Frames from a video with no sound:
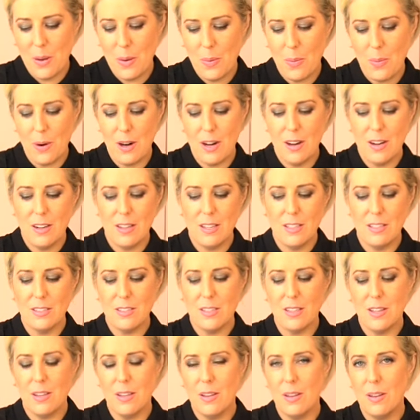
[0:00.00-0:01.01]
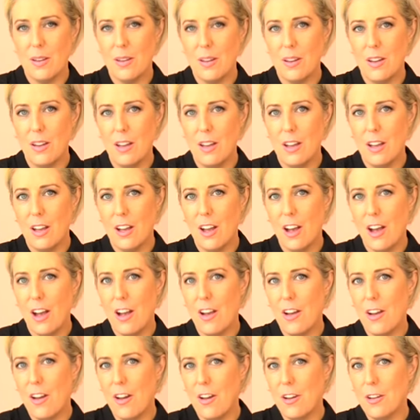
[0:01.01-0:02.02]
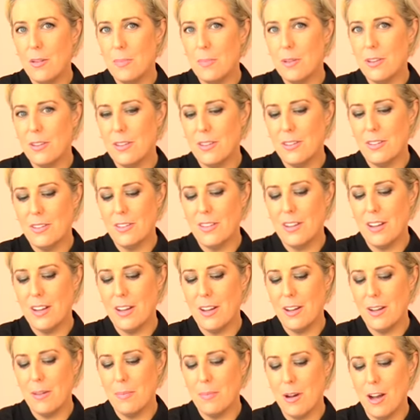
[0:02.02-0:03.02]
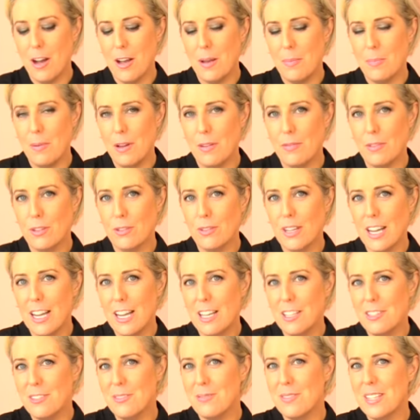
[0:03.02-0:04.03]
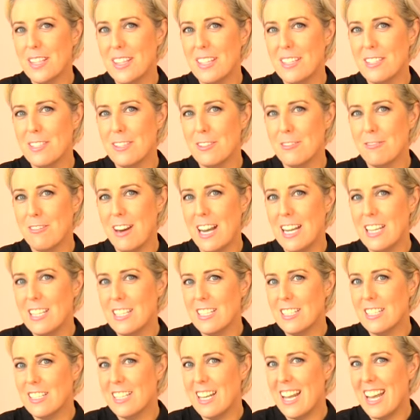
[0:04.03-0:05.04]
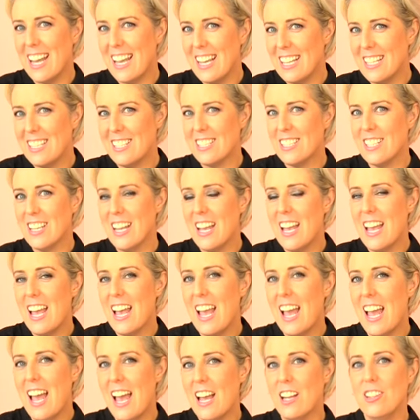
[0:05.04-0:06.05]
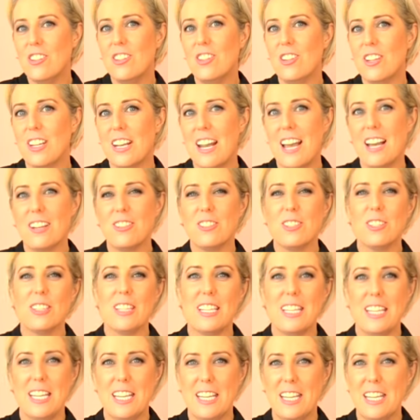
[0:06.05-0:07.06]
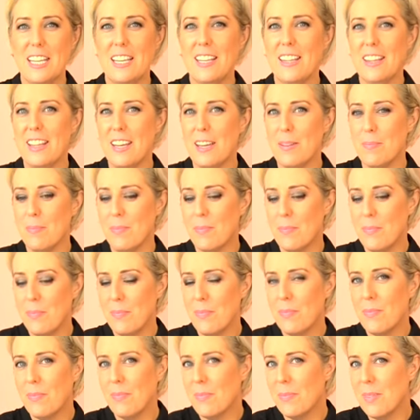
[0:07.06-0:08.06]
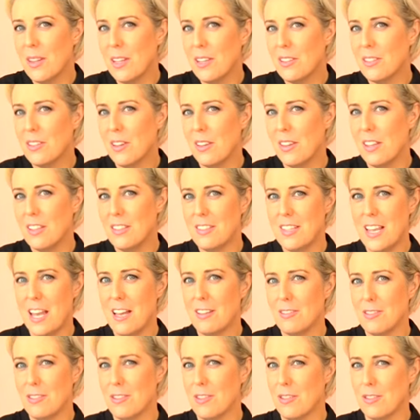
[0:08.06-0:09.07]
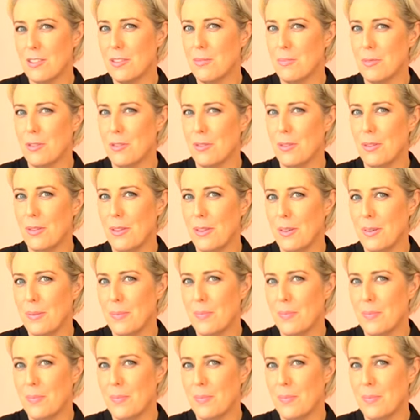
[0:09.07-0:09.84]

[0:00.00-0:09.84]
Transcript: Whereas I open my beveled edge with the serrated edge and you can actually hear them. So the sound's not smooth.